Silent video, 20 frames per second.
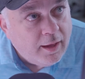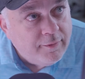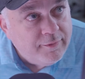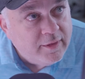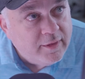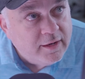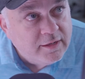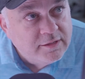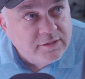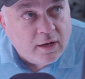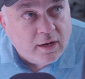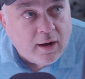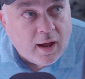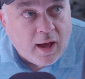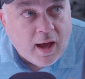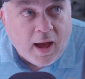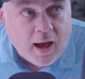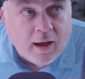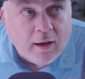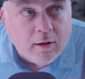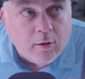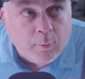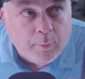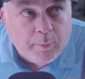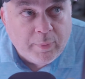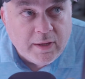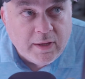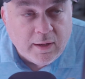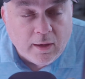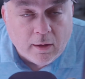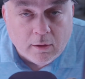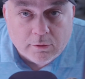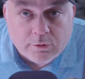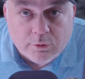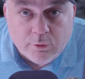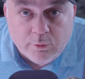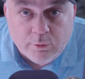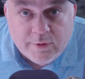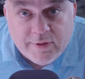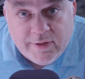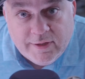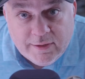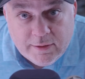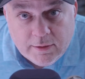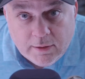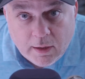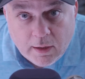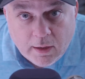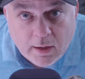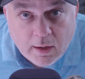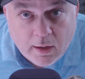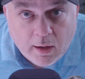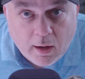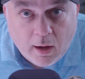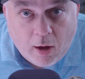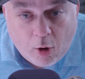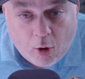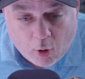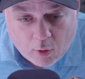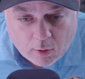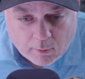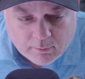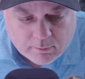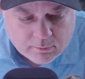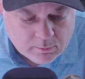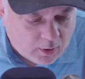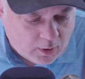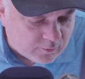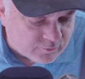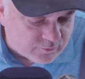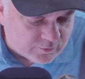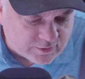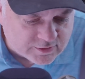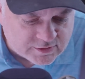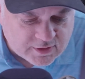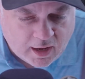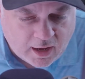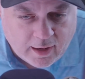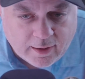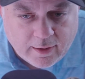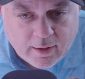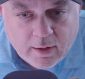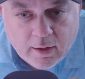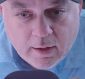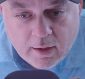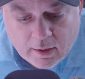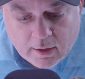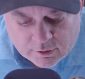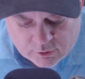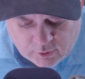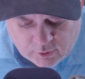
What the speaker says: then it's on a Heil PL2T arm off to the side so I